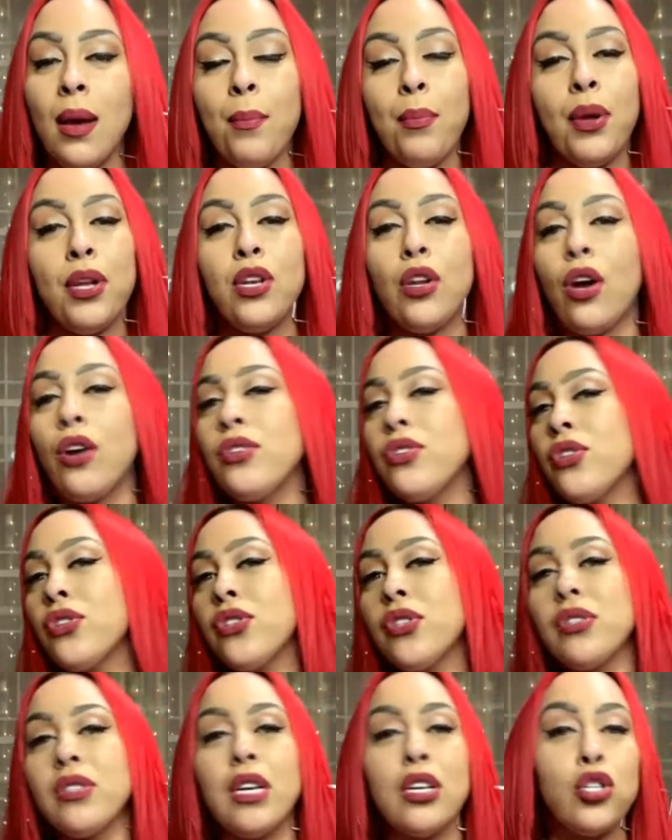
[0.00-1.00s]
But
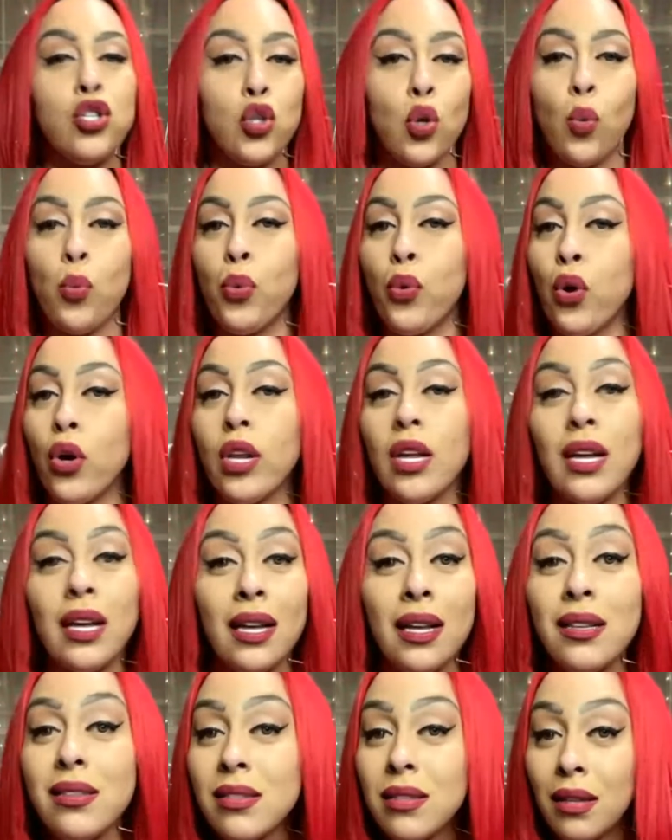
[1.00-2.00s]
narcissists get so bored
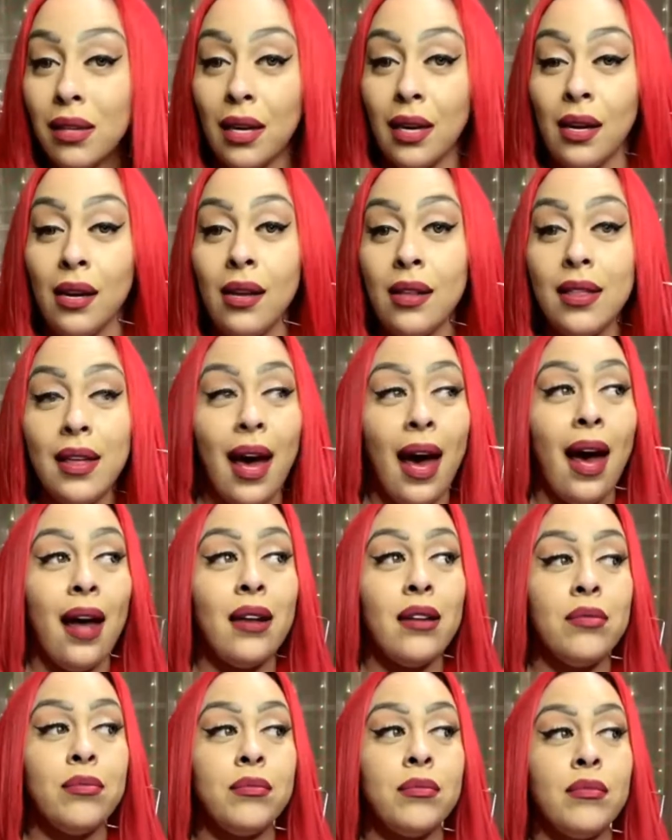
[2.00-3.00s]
easily
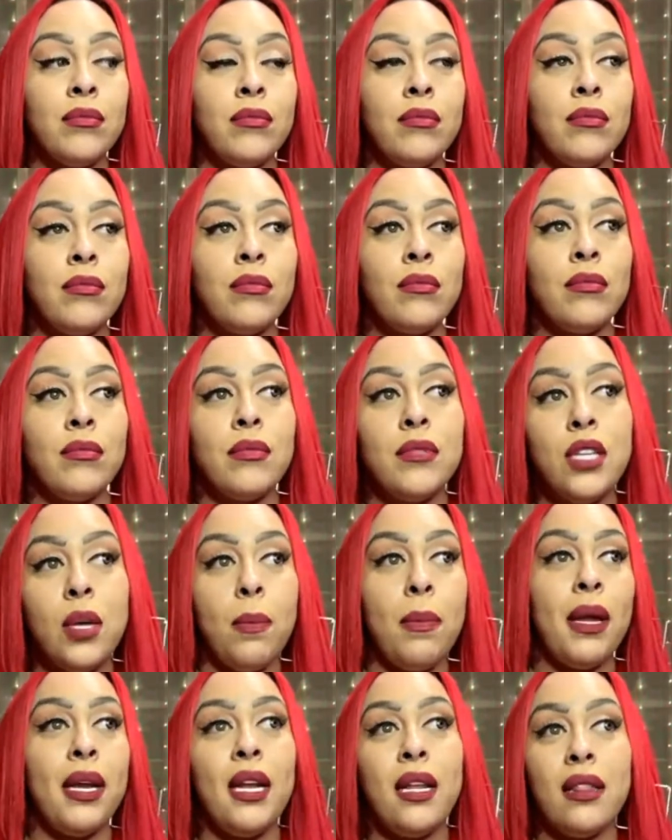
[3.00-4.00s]
that the
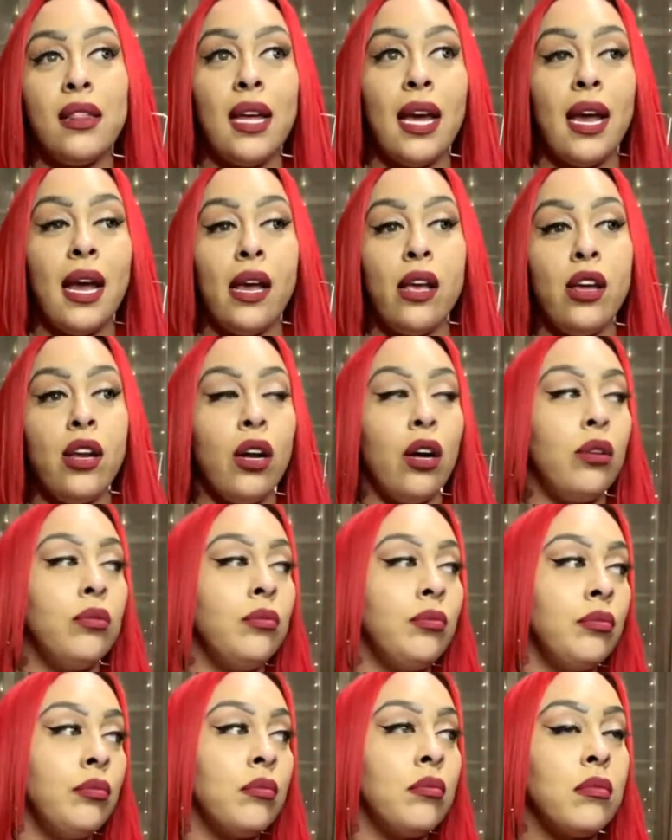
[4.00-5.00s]
minute they, all
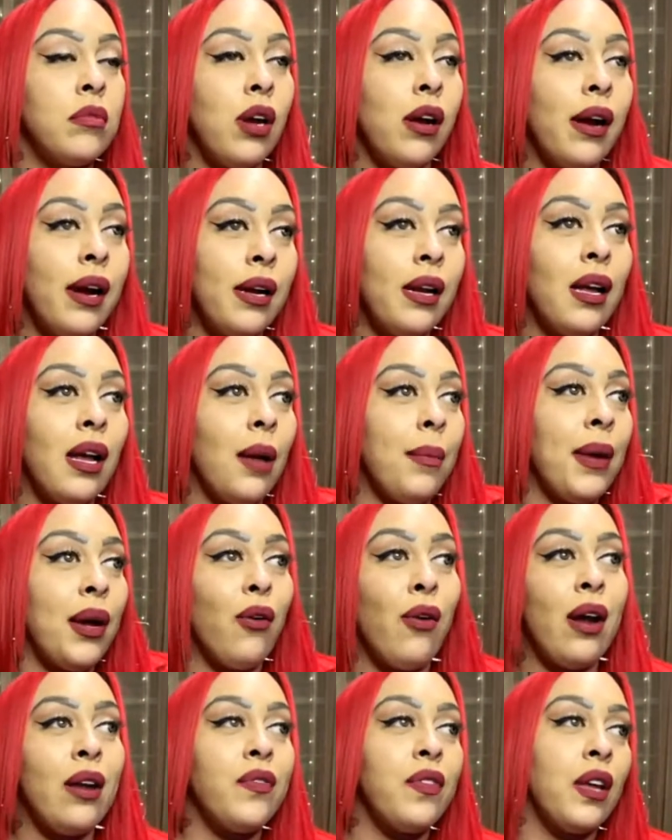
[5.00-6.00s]
right, I got my
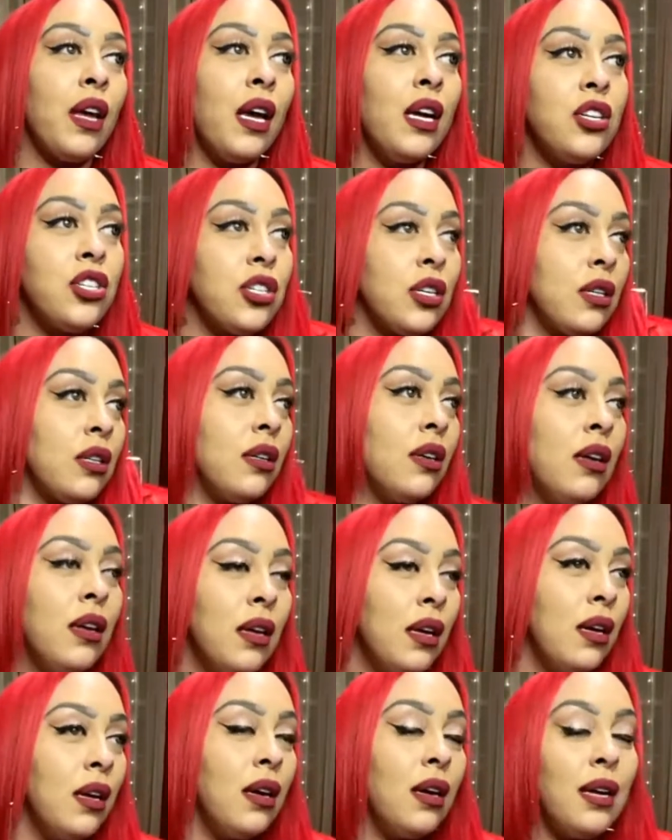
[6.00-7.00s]
gratification.
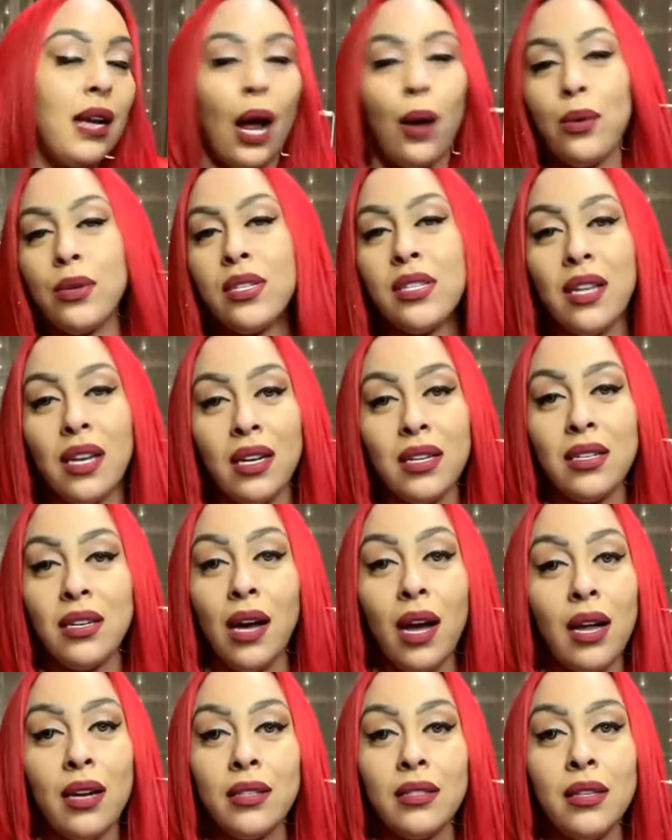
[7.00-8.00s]
Now it's said and
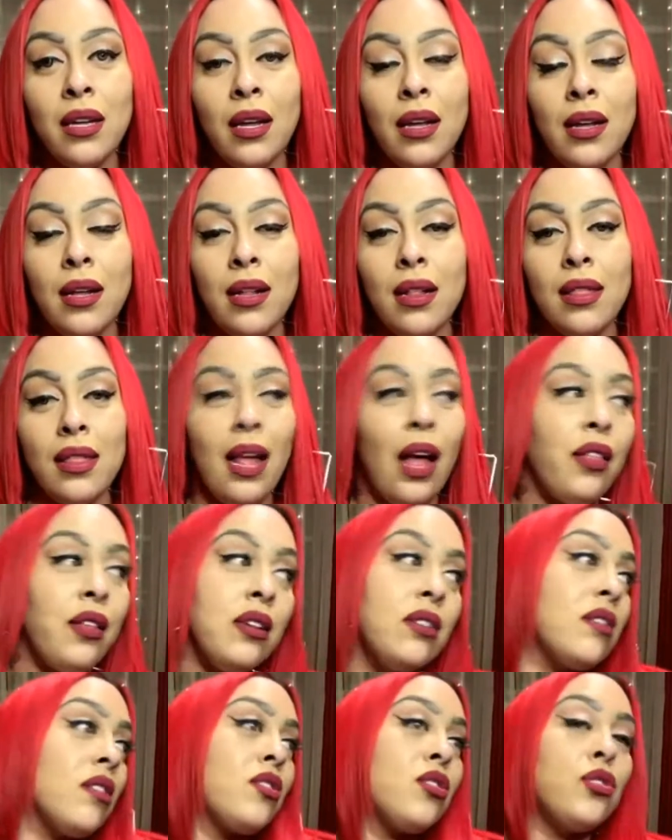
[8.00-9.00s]
done. Now
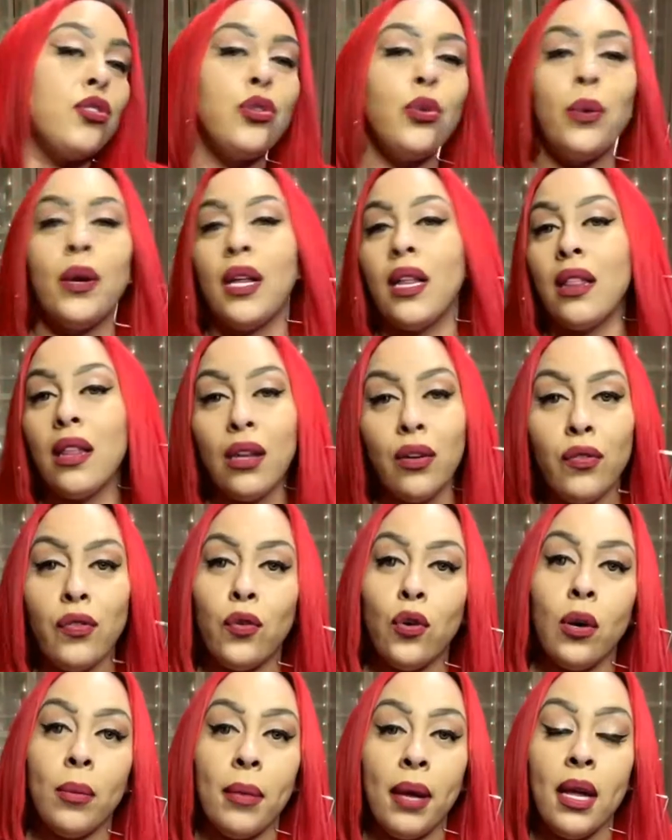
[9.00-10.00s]
this doesn't do anything
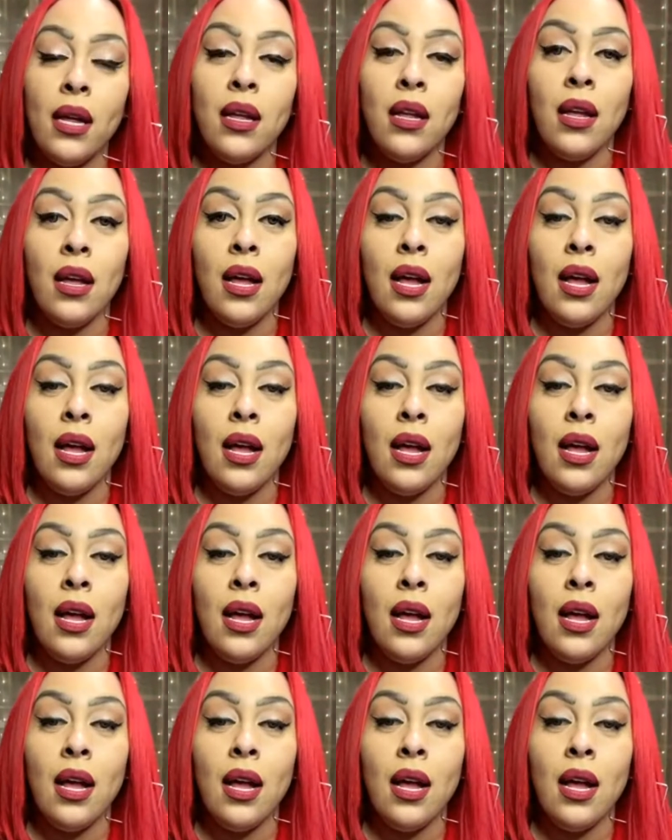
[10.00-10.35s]
for me.